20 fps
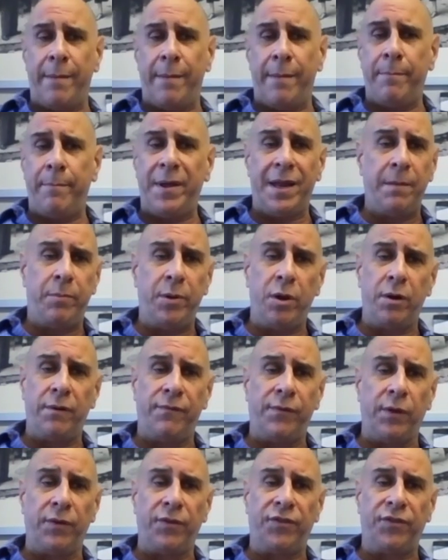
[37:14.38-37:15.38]
in
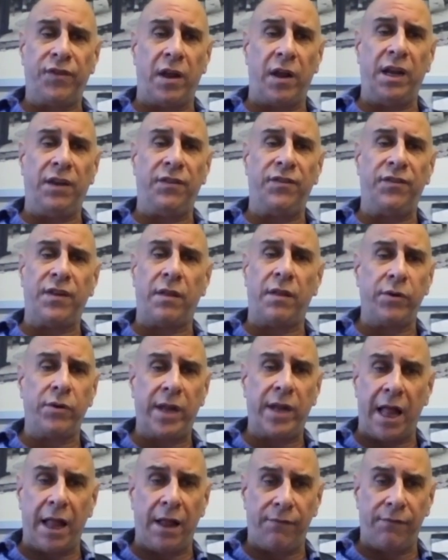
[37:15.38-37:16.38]
beautiful, sunny Southern
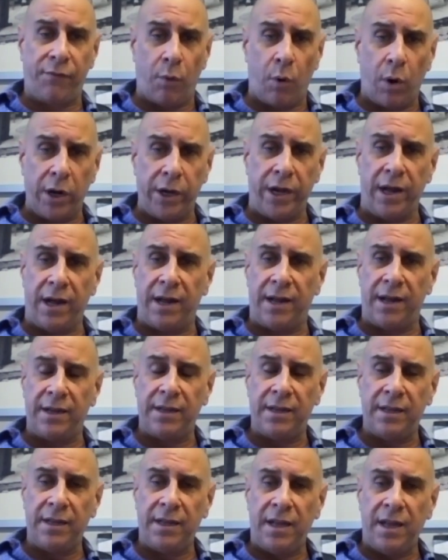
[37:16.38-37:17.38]
California
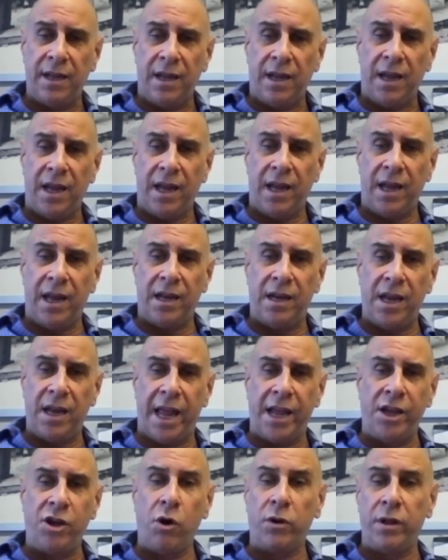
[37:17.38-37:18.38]

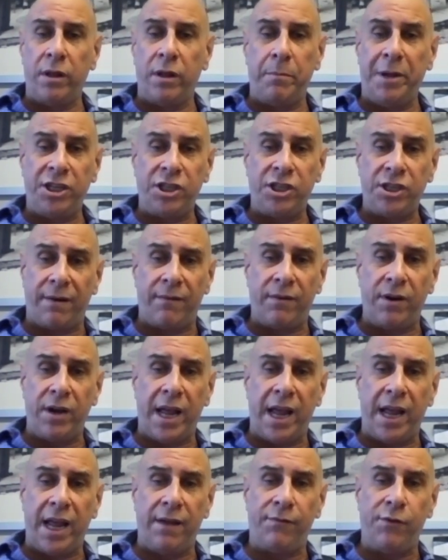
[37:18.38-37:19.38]
and go to the beach every
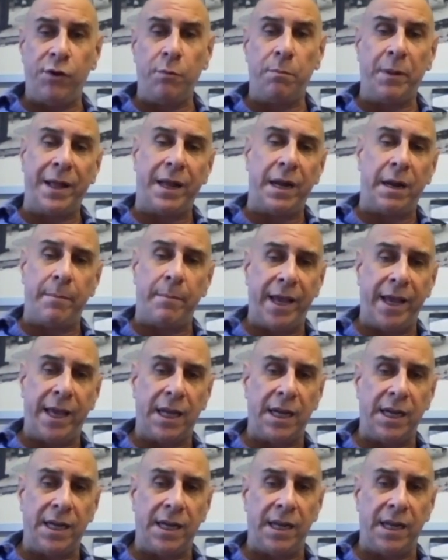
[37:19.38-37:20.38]
day if you plan on making
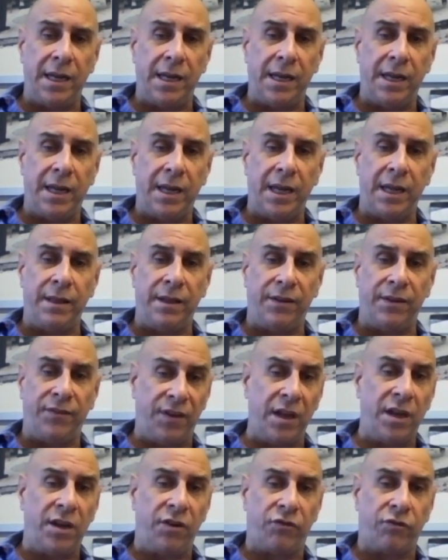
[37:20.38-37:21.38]
it in this
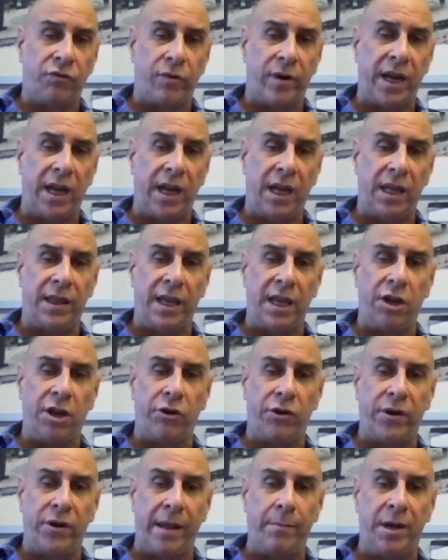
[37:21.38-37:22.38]
industry. The
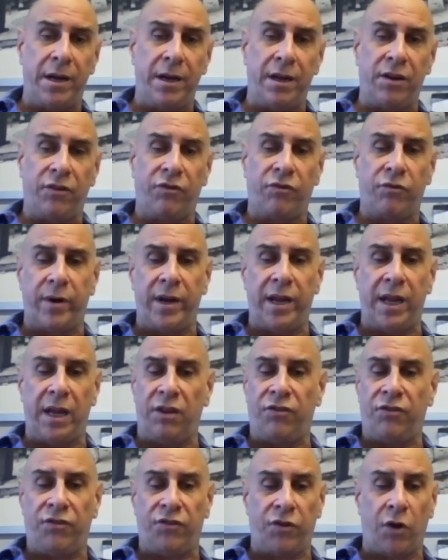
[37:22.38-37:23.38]
entertainment industry
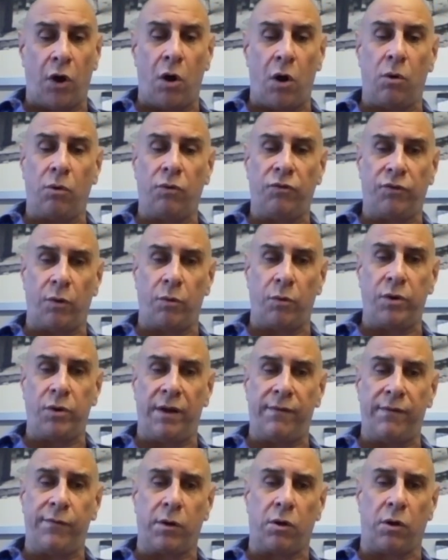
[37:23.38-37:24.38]
is so
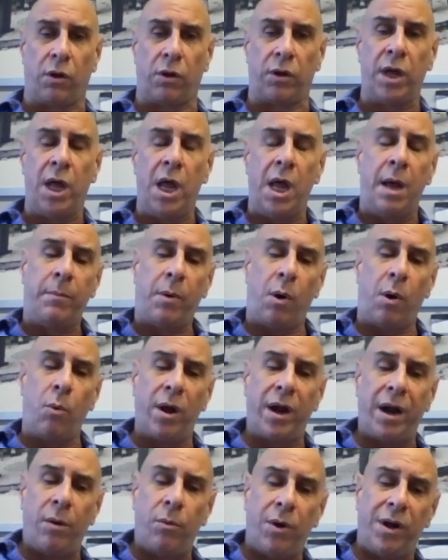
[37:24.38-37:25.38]
difficult. But
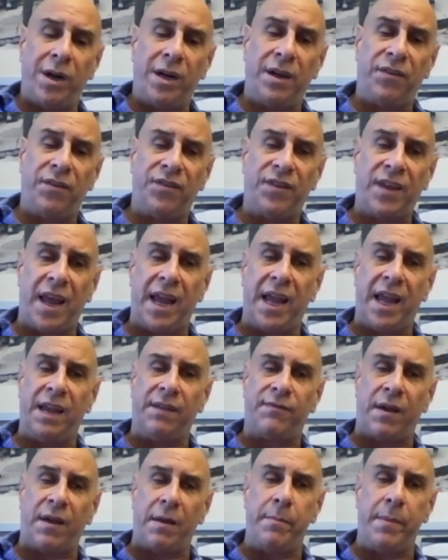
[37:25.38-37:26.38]
what I wanted to say,
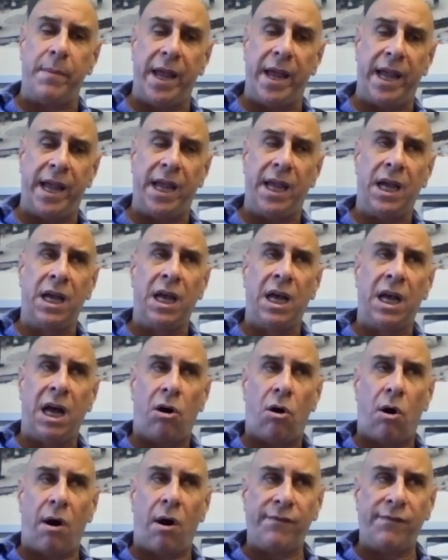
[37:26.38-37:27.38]
if I may,
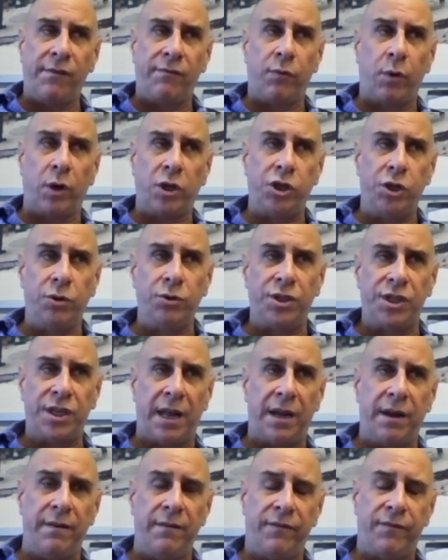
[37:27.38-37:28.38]
off of what you
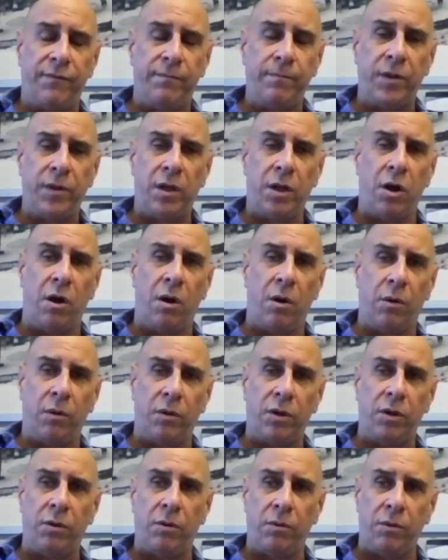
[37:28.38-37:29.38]
said, and
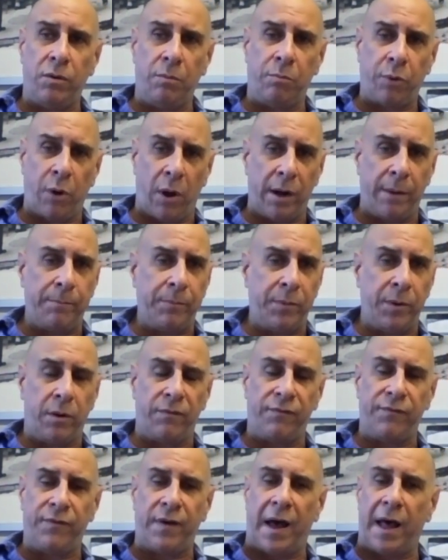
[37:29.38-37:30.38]
you brought up your
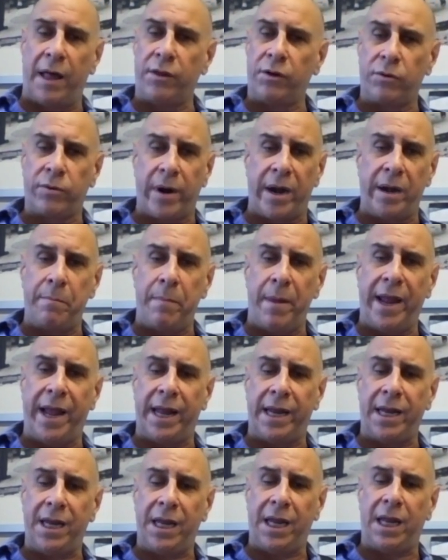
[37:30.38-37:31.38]
father, great
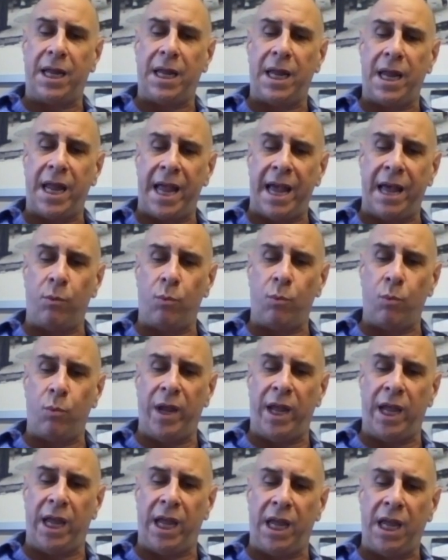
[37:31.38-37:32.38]
man, and
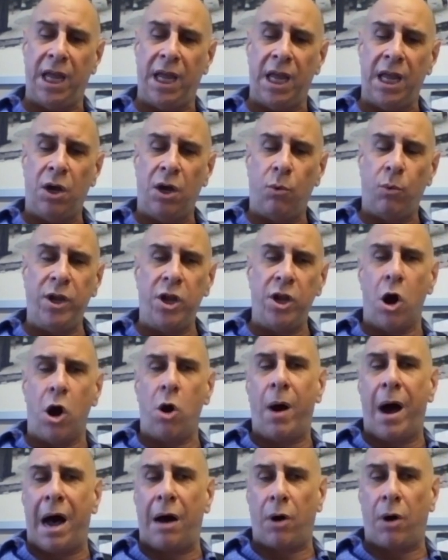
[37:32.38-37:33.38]
we know
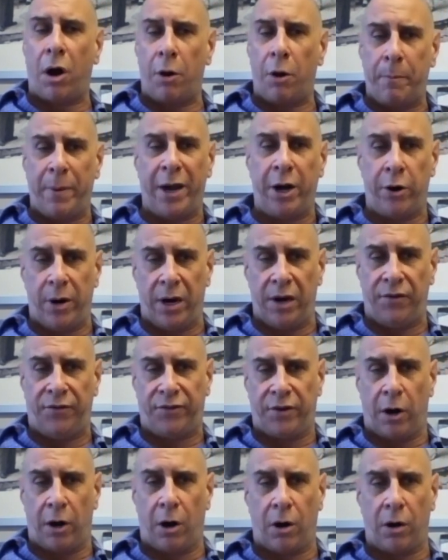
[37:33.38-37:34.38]
how our
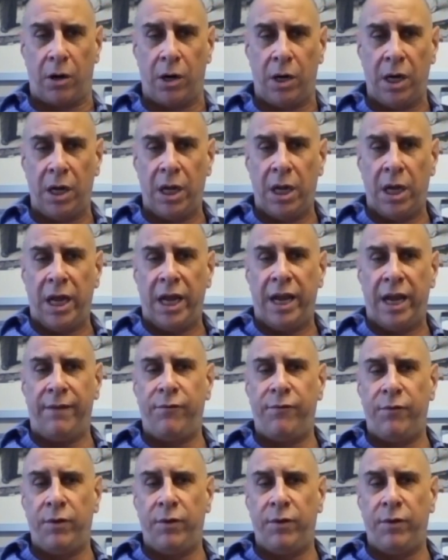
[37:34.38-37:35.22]
parents are. If